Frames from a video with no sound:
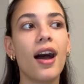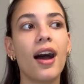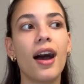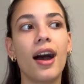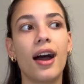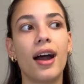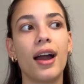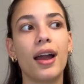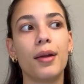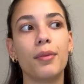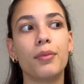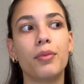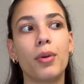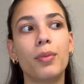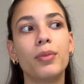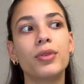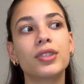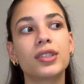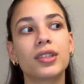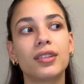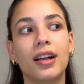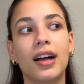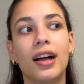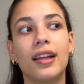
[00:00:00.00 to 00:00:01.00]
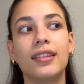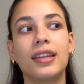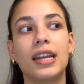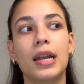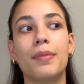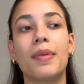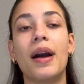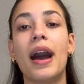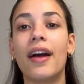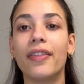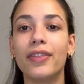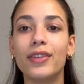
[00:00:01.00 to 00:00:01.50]
I'm almost glad that I'm
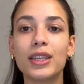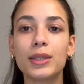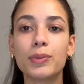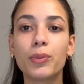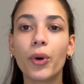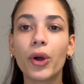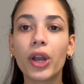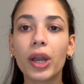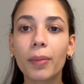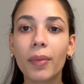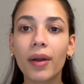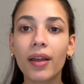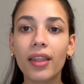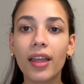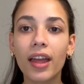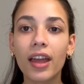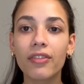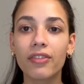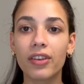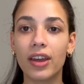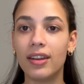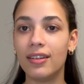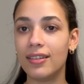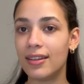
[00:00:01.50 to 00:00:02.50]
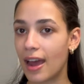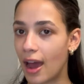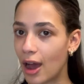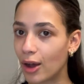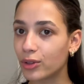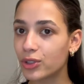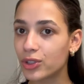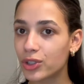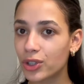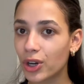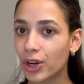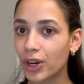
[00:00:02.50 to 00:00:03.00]
at this point in my life and now
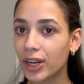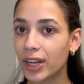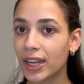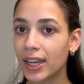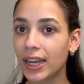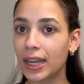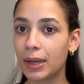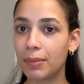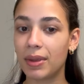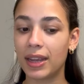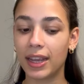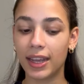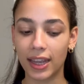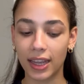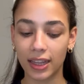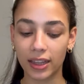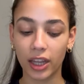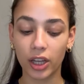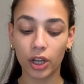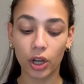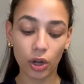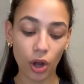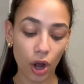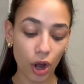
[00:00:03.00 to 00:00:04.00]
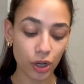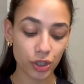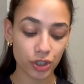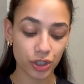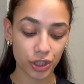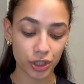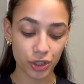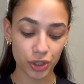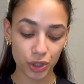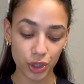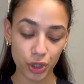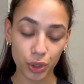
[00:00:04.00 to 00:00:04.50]
starting and making like a
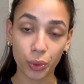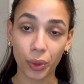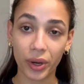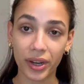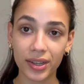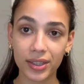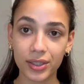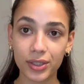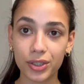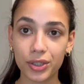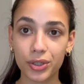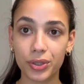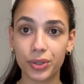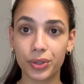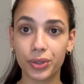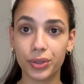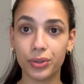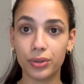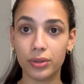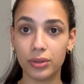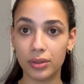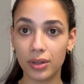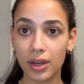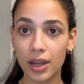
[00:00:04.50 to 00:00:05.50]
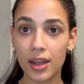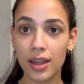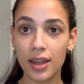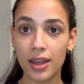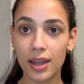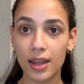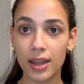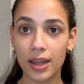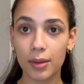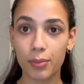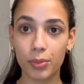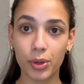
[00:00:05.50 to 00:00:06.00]
conscious choice to
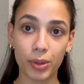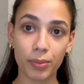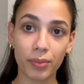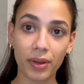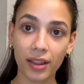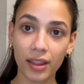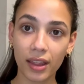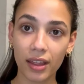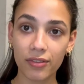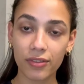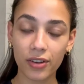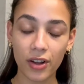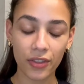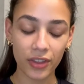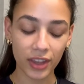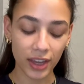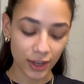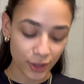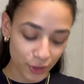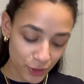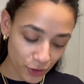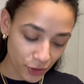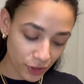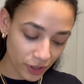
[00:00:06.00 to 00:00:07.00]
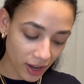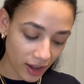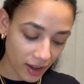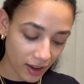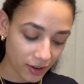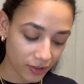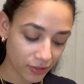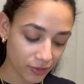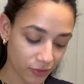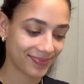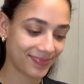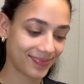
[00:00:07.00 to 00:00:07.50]
put my life on the internet.
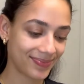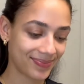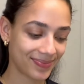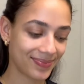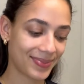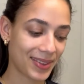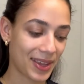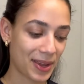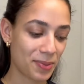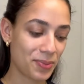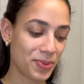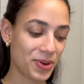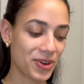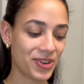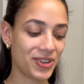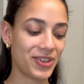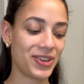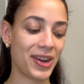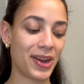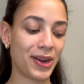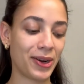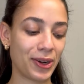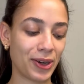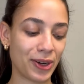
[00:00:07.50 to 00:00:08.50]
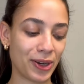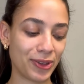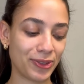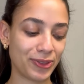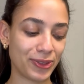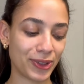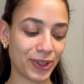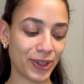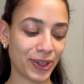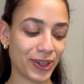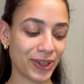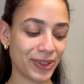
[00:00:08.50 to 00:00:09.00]
I appreciate her
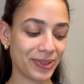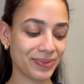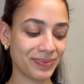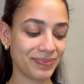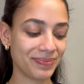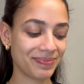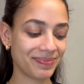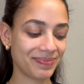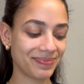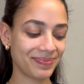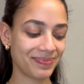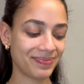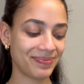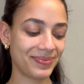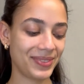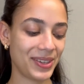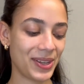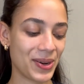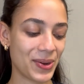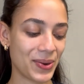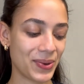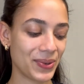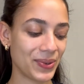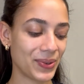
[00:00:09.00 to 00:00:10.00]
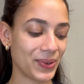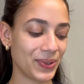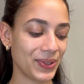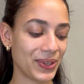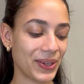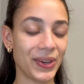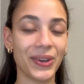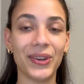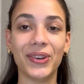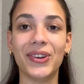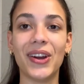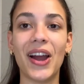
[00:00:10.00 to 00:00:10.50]
for, you know, holding
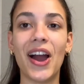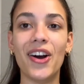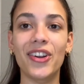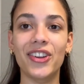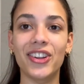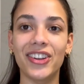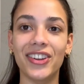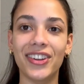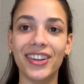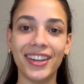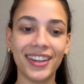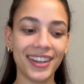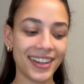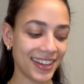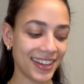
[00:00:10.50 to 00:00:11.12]
her ground and